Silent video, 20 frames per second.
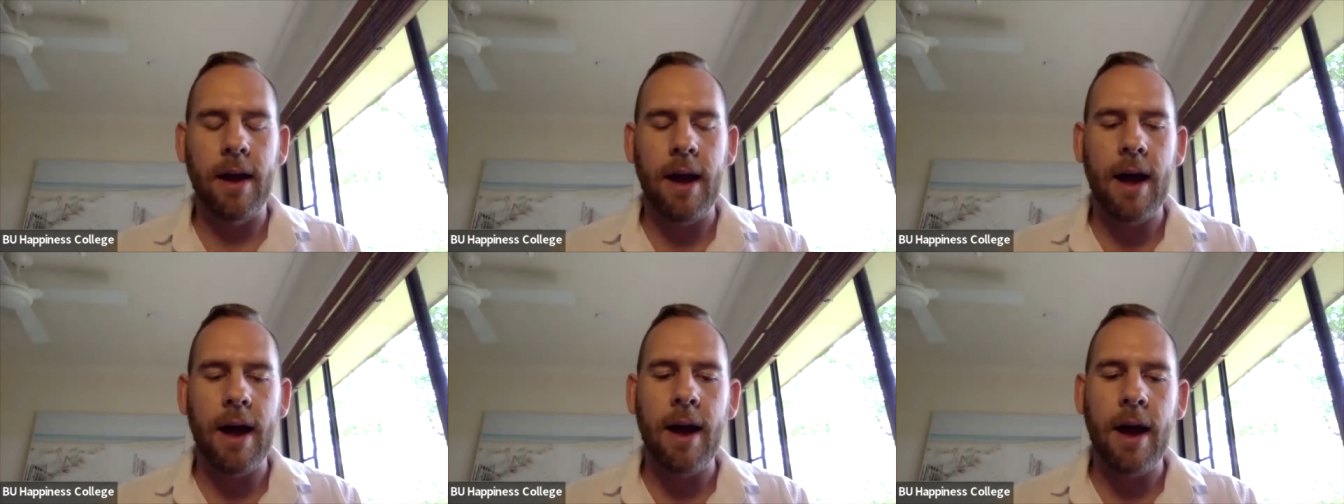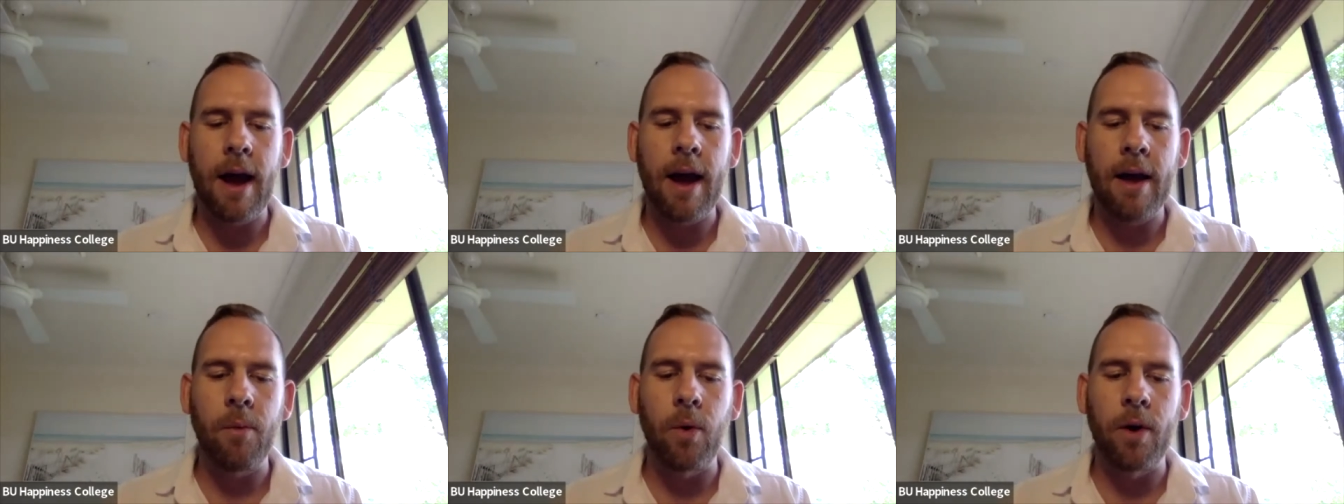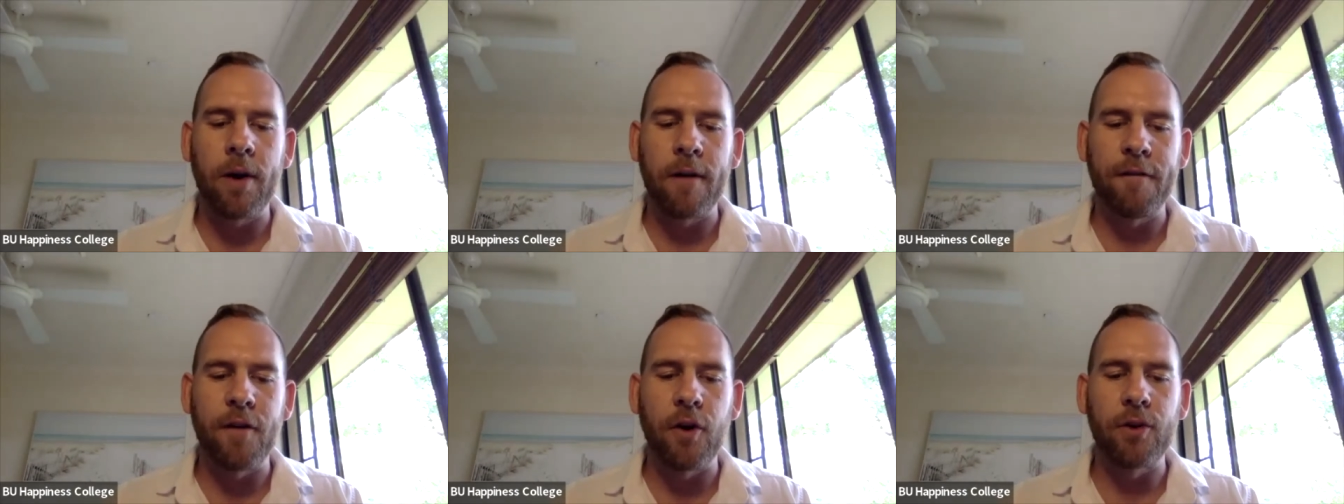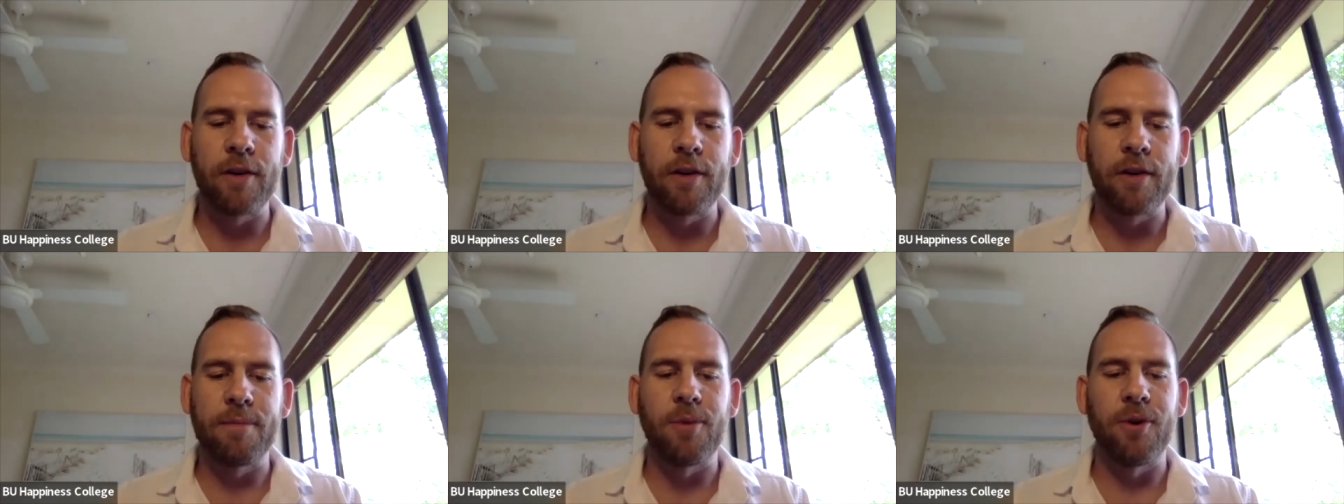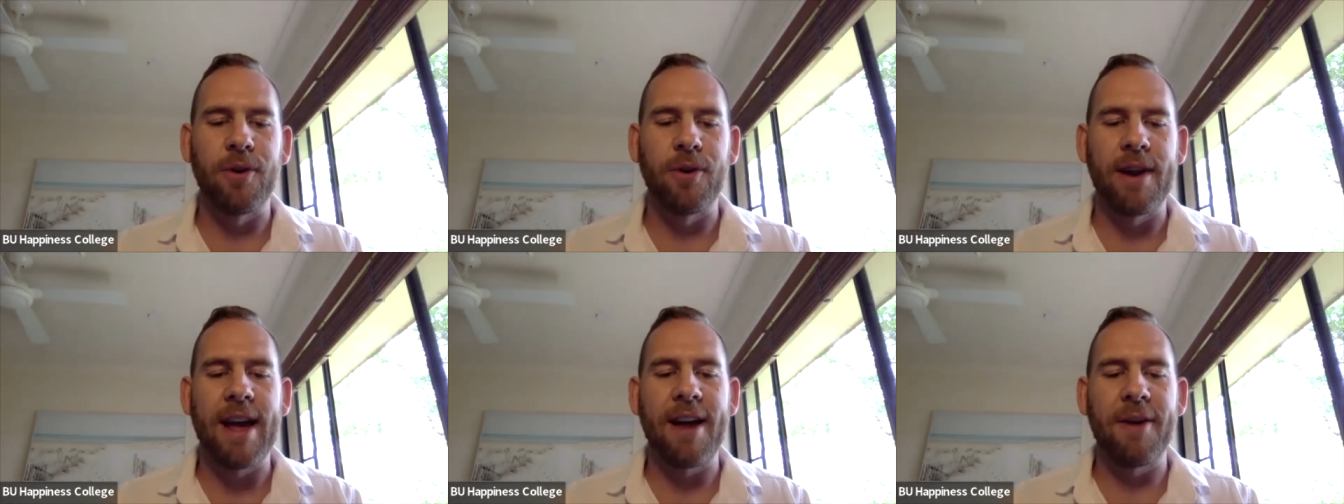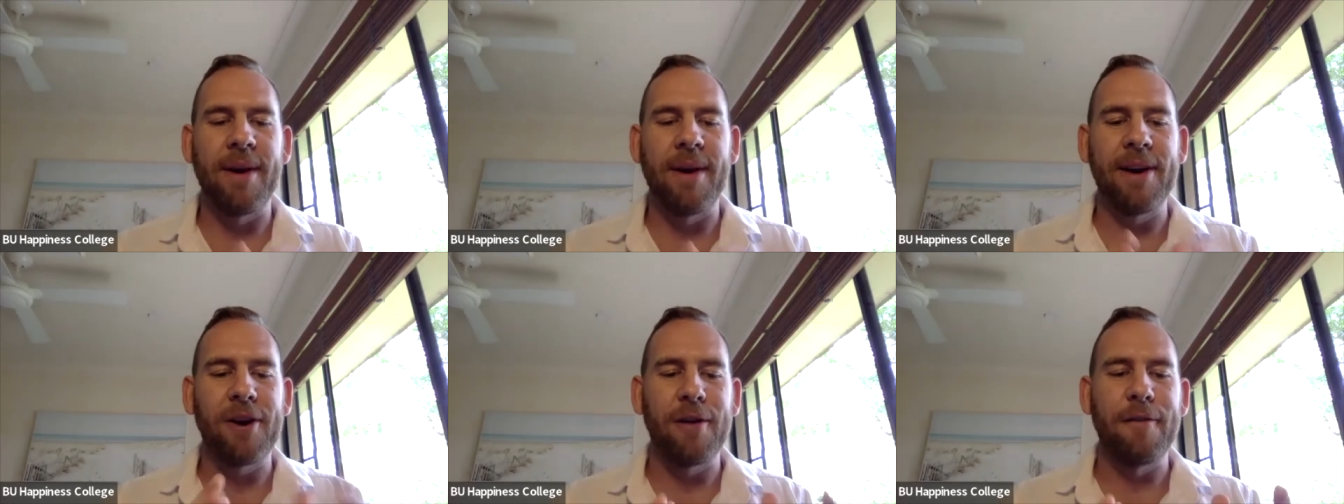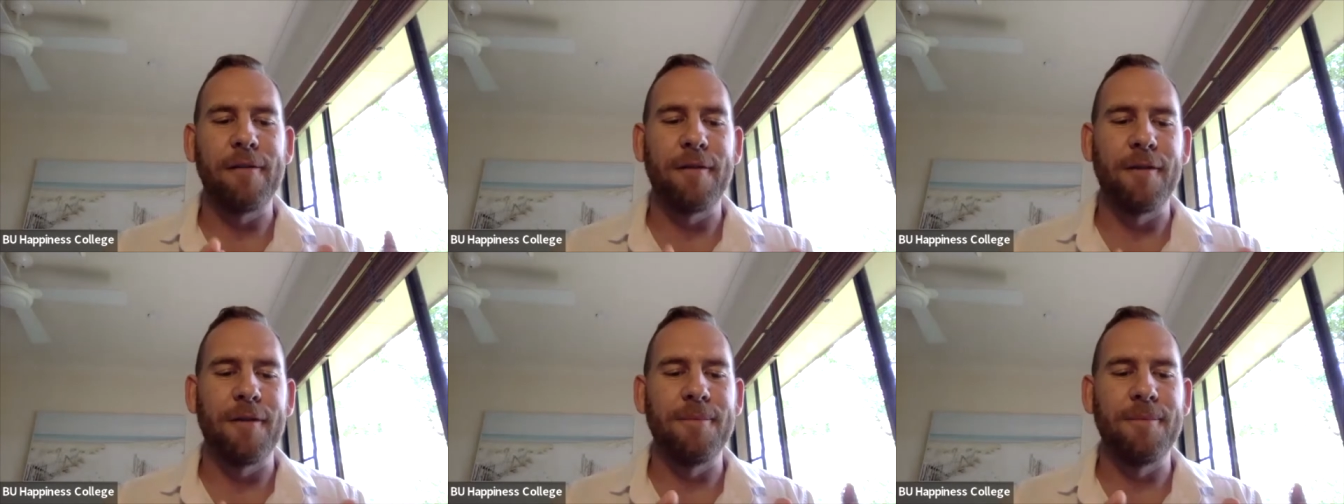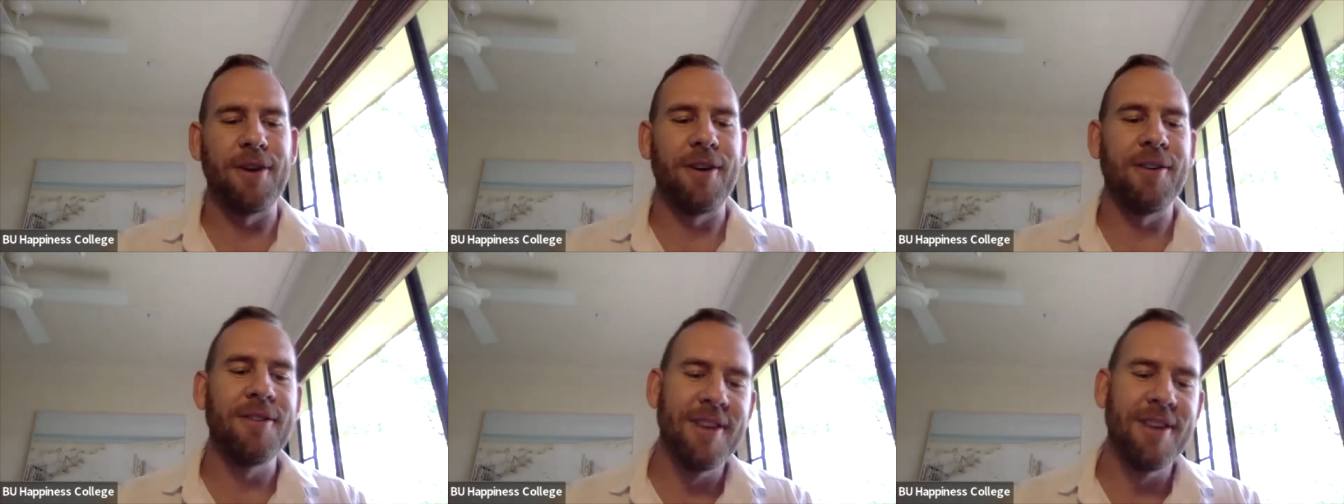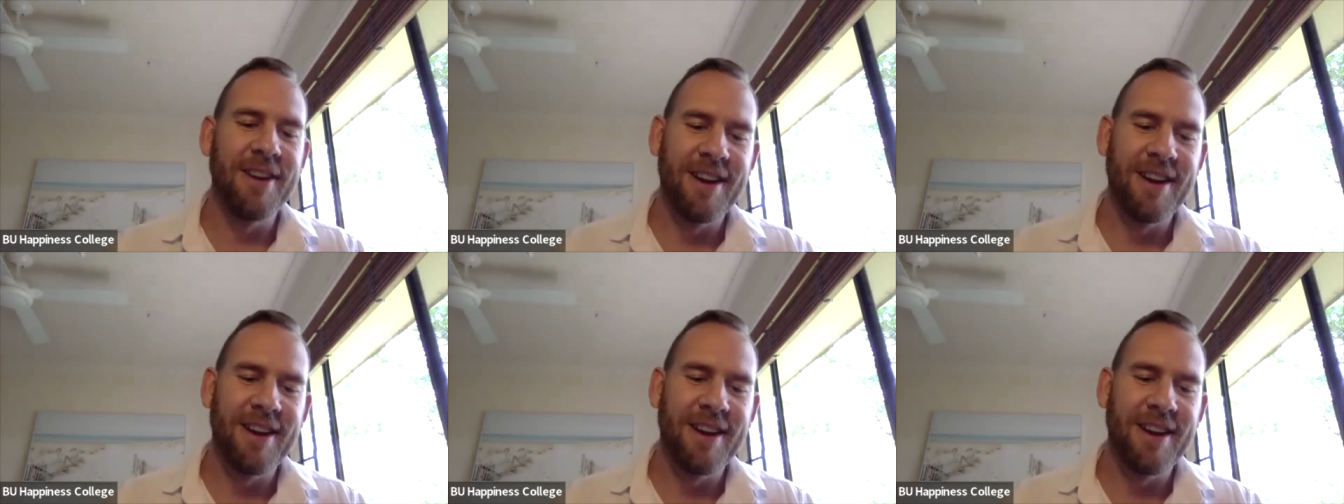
I, I want to focus more on how do I go from, you know,